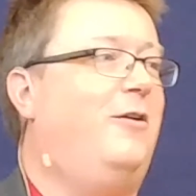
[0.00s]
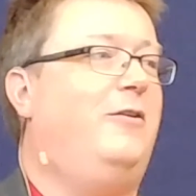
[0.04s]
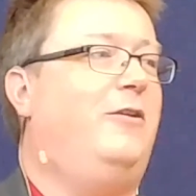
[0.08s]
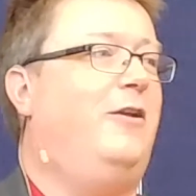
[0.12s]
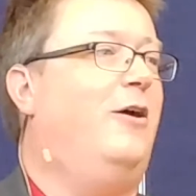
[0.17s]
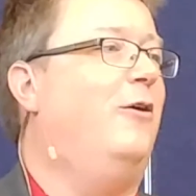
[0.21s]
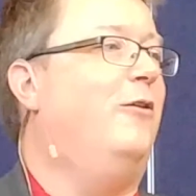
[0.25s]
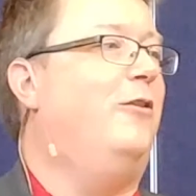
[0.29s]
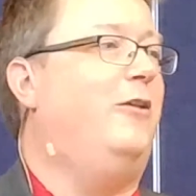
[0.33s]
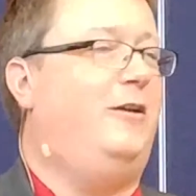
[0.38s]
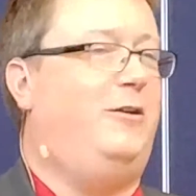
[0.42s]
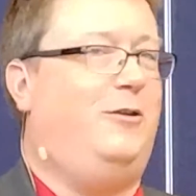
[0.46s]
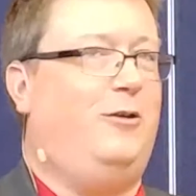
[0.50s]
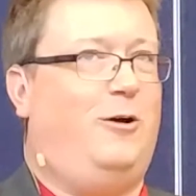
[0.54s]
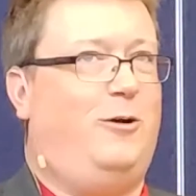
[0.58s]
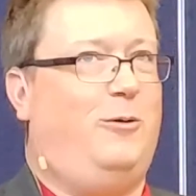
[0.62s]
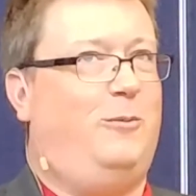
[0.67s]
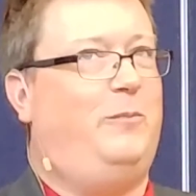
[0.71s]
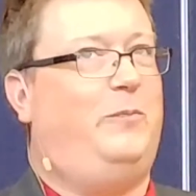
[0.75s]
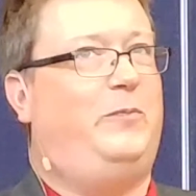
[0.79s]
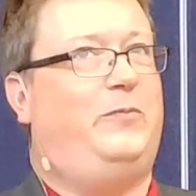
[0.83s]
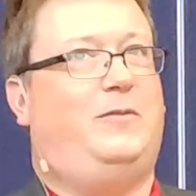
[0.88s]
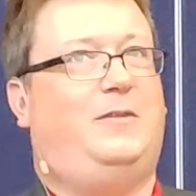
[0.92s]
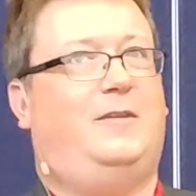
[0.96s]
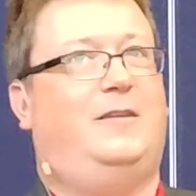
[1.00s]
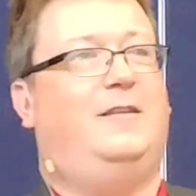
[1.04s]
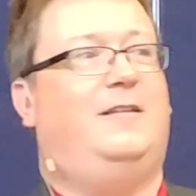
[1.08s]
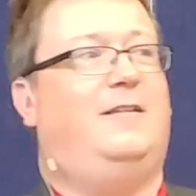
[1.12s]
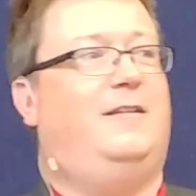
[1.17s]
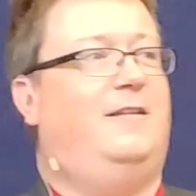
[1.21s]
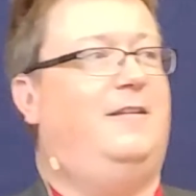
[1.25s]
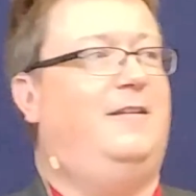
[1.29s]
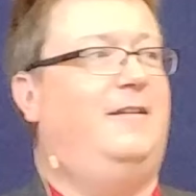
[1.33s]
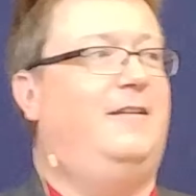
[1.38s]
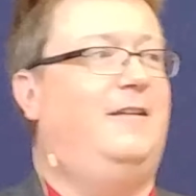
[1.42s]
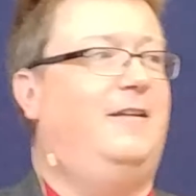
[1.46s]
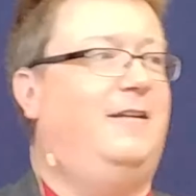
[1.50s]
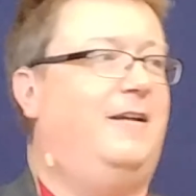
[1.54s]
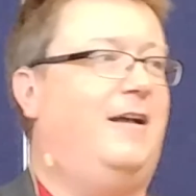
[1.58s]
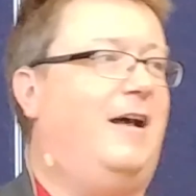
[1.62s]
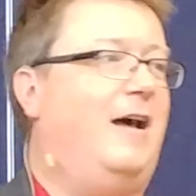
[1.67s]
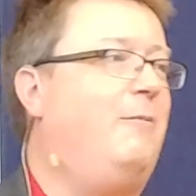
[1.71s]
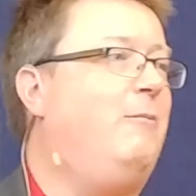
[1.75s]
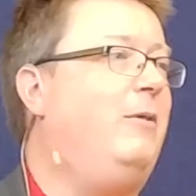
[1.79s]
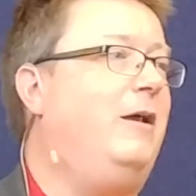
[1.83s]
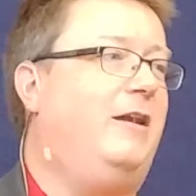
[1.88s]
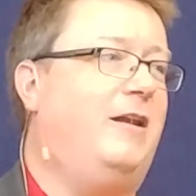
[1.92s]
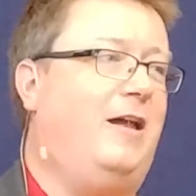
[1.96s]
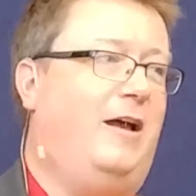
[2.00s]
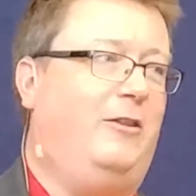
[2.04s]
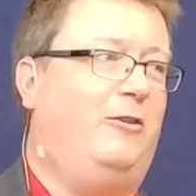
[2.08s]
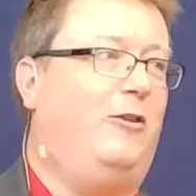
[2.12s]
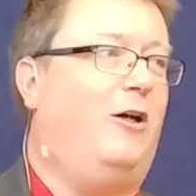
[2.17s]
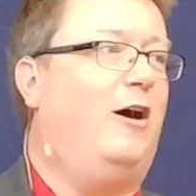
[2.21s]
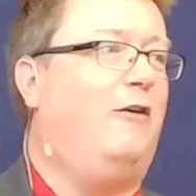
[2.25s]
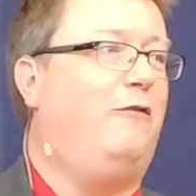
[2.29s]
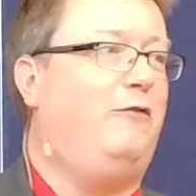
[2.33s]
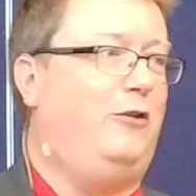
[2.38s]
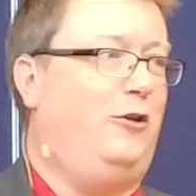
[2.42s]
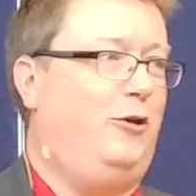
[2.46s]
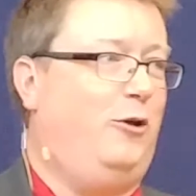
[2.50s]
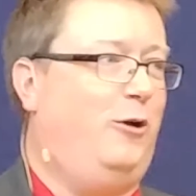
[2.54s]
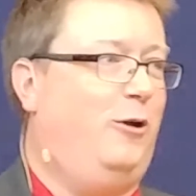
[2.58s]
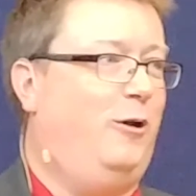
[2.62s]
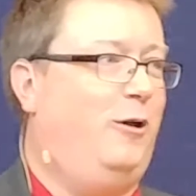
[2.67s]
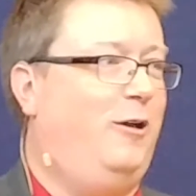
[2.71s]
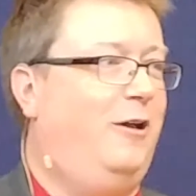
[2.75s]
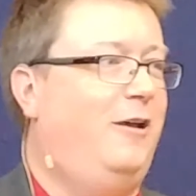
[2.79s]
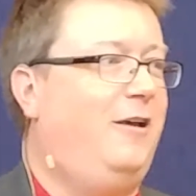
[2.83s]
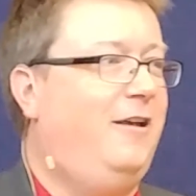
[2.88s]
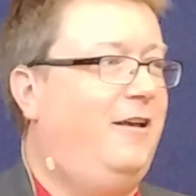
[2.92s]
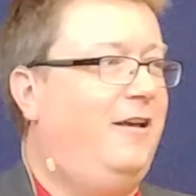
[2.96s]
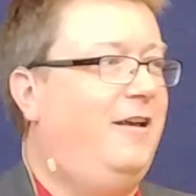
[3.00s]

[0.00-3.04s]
No, they don't. I mean, I love you.